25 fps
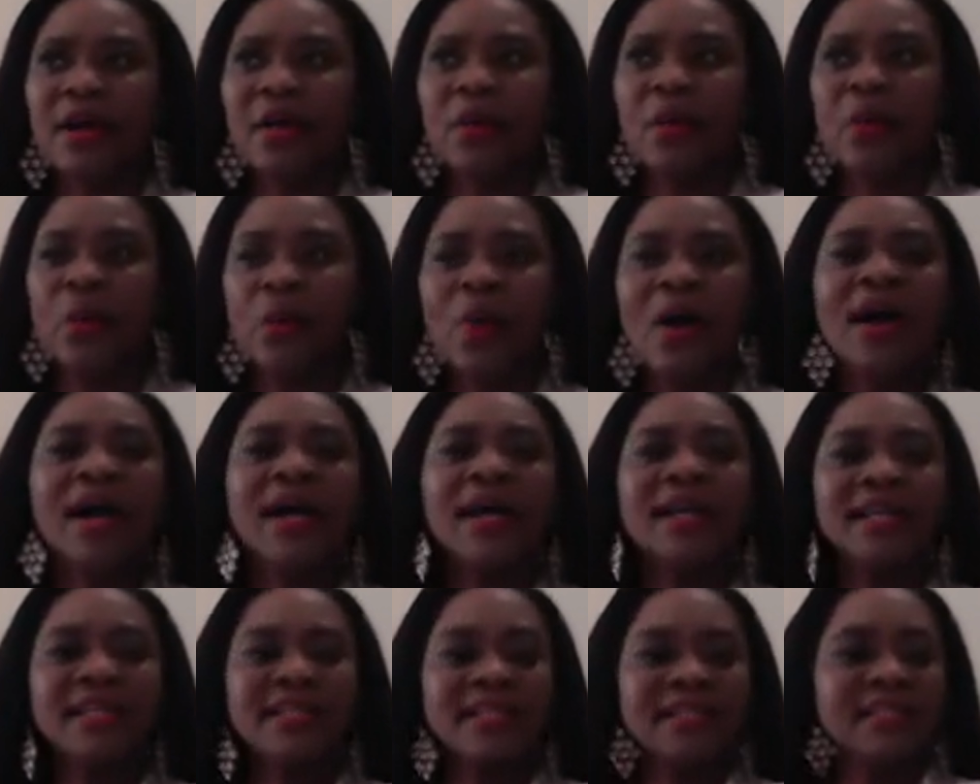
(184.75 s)

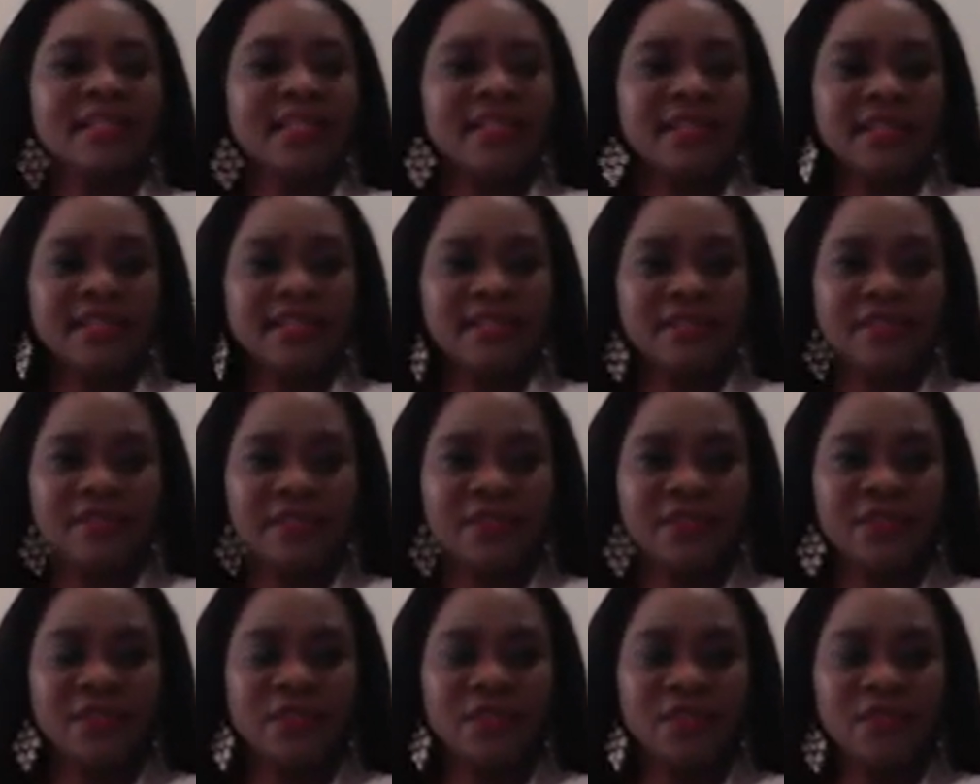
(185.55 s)
why is it,
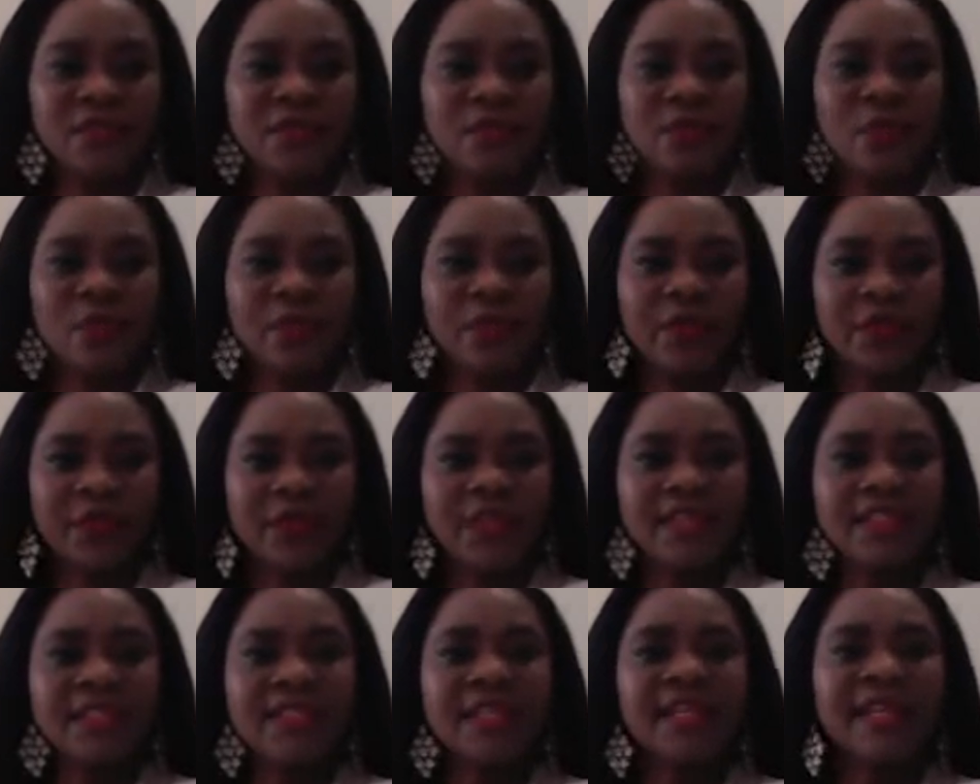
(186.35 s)
first of all, that
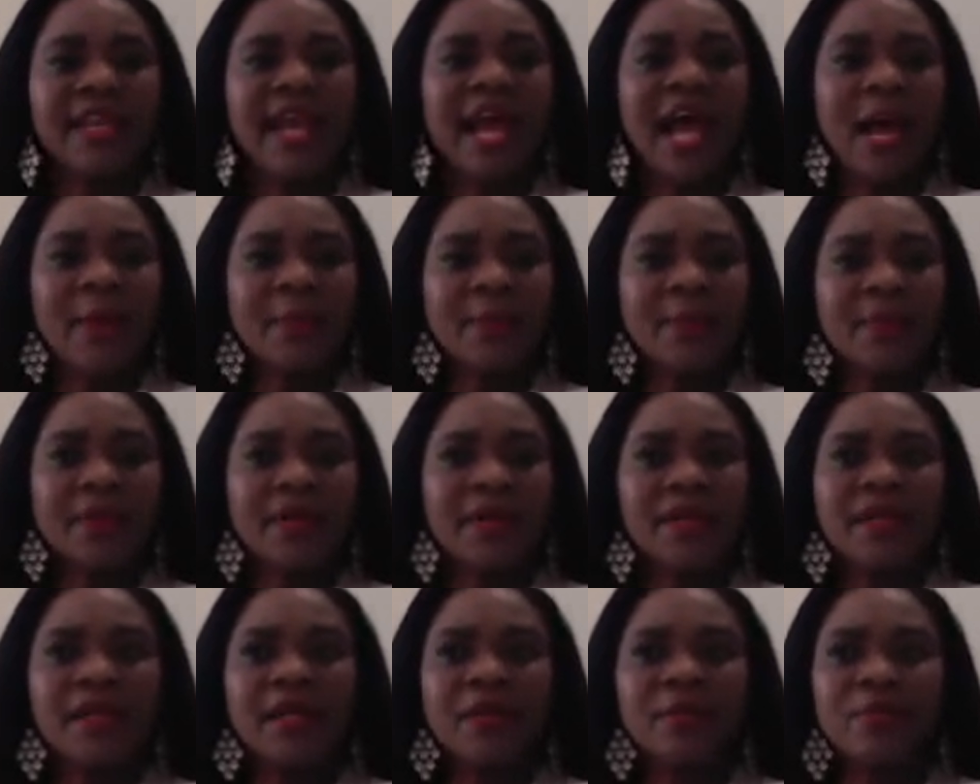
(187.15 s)
there's a gap
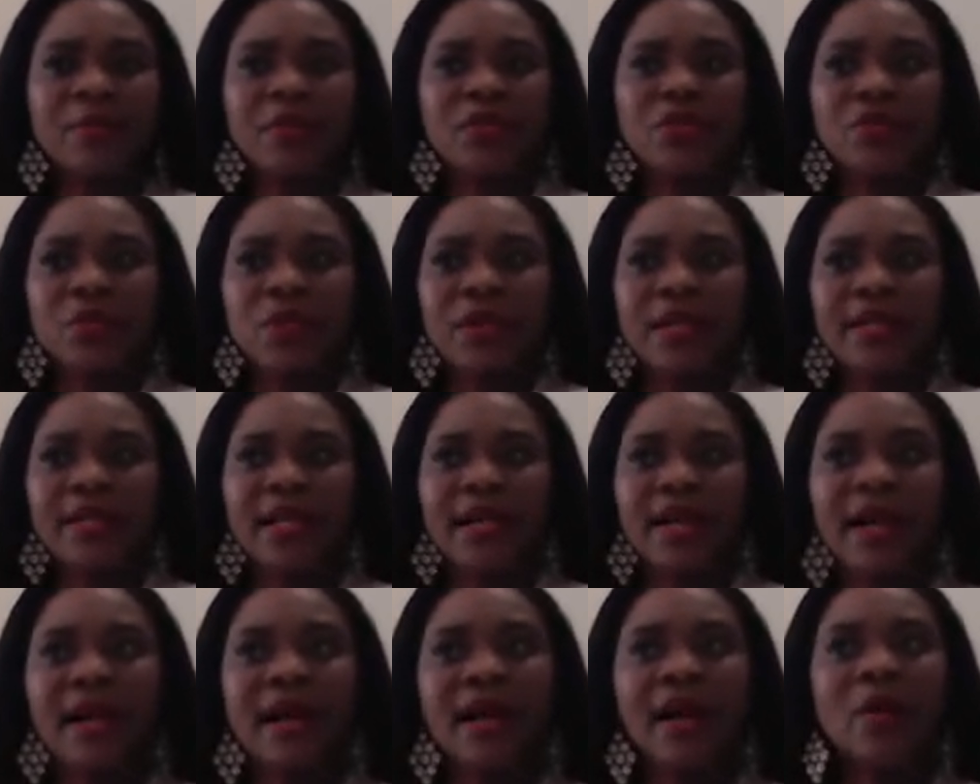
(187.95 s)
between
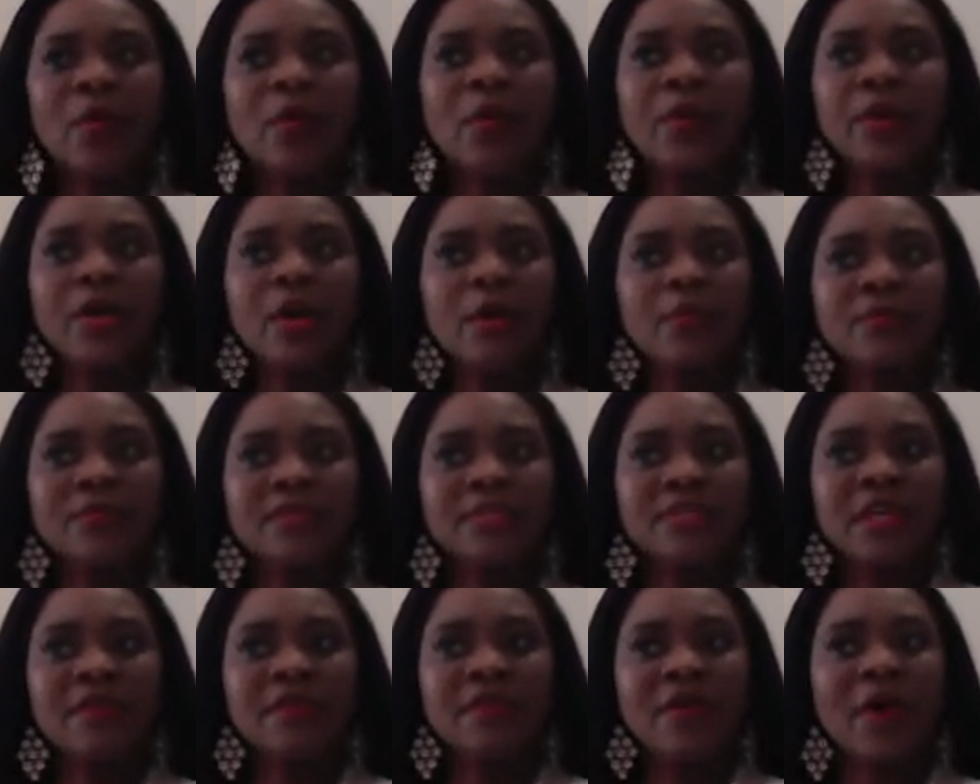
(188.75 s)
how we
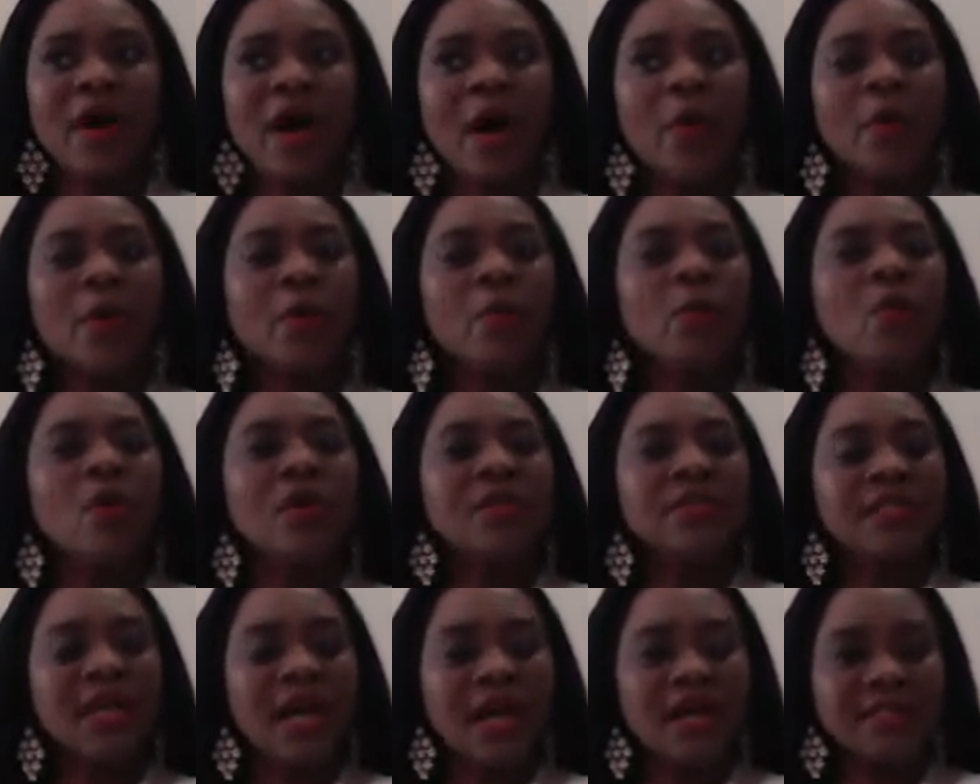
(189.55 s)
observe or how we
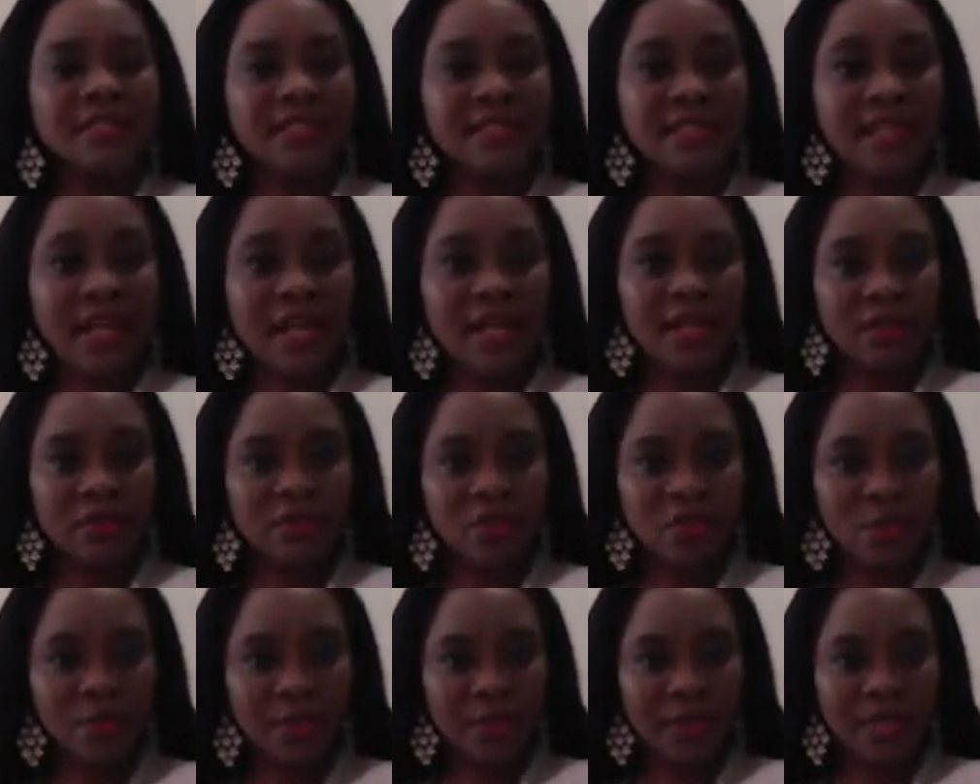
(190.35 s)
want our style
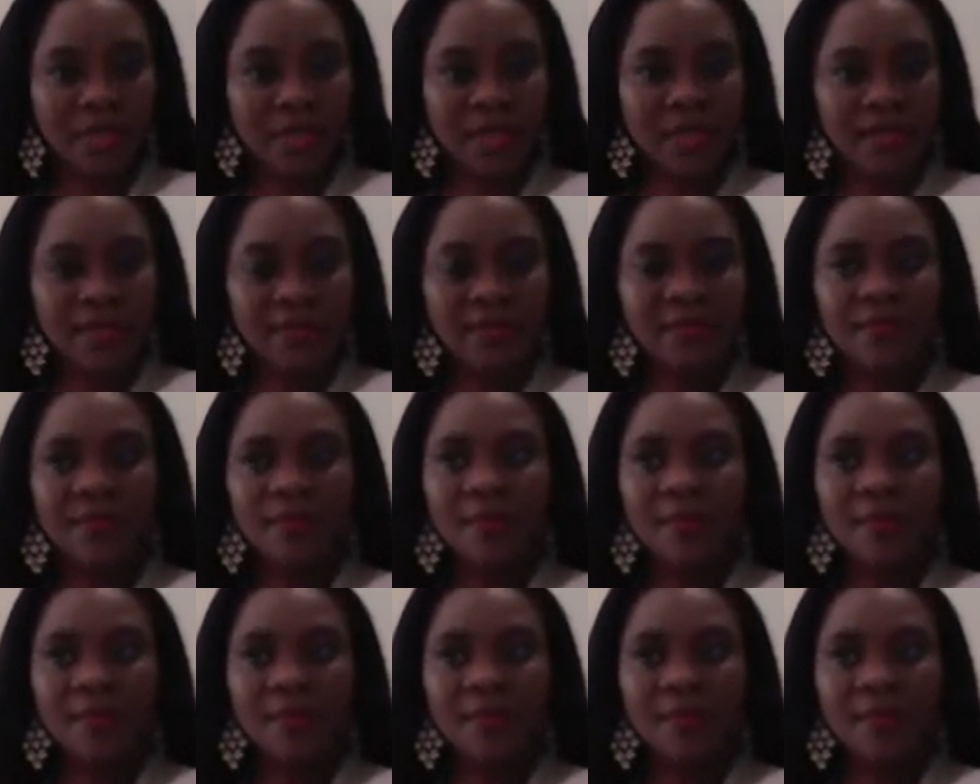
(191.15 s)
to be